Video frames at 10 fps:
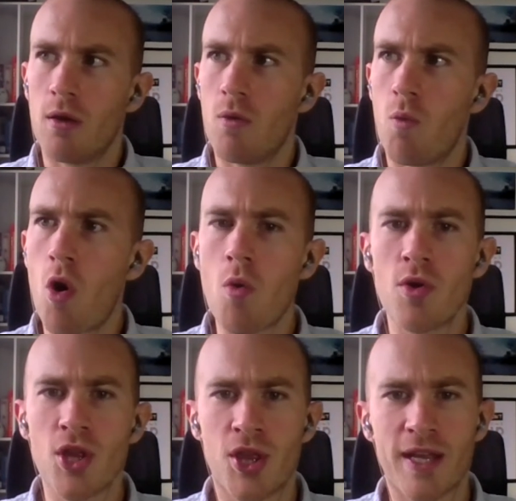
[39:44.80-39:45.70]
what
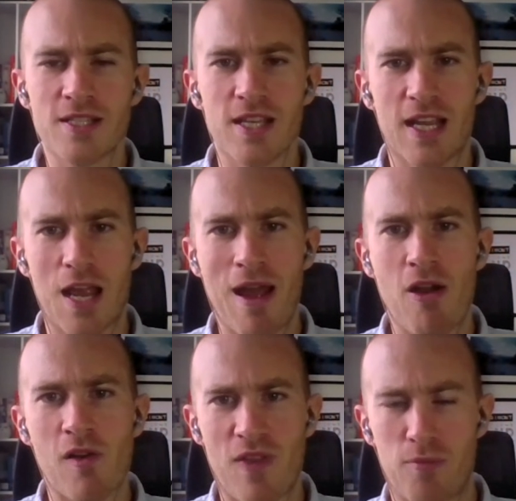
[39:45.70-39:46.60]
were the things that came
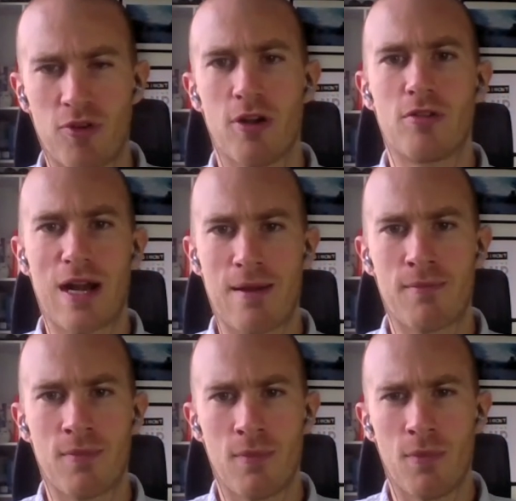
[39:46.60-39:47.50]
out of that
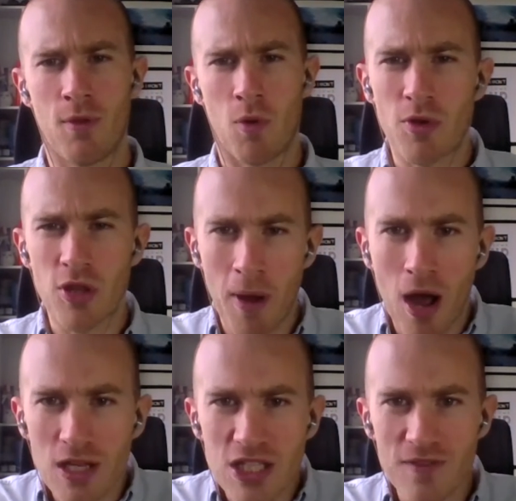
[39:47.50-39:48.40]
program? What were the
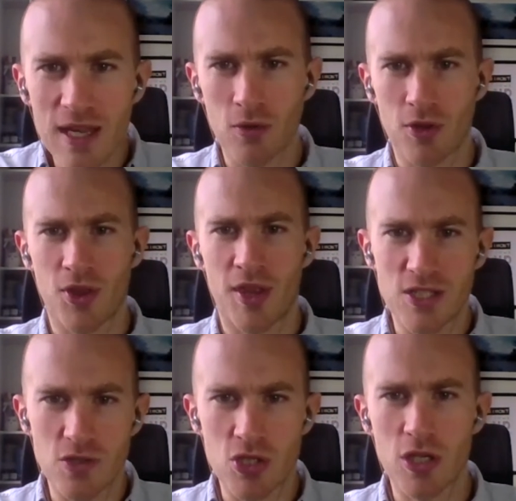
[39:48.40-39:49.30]
parts of it or the
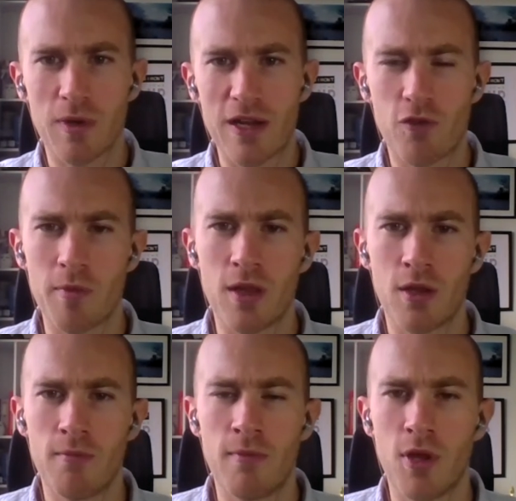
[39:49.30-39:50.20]
things you took away from it
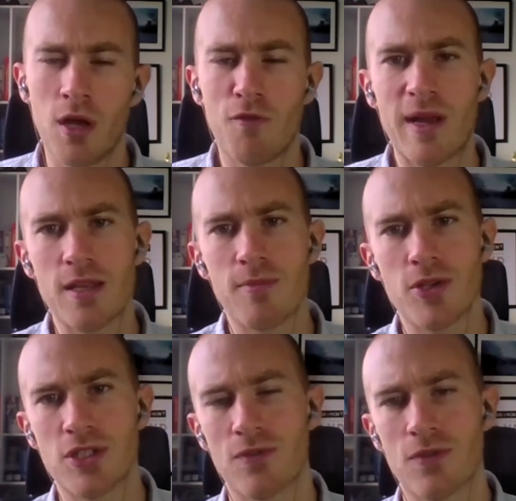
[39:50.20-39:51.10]
that have made the
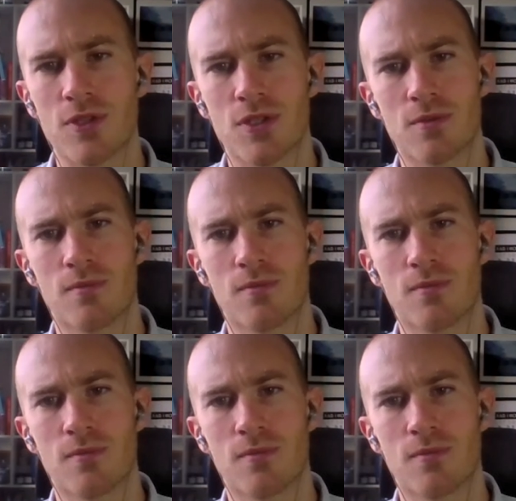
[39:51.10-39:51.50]
most difference?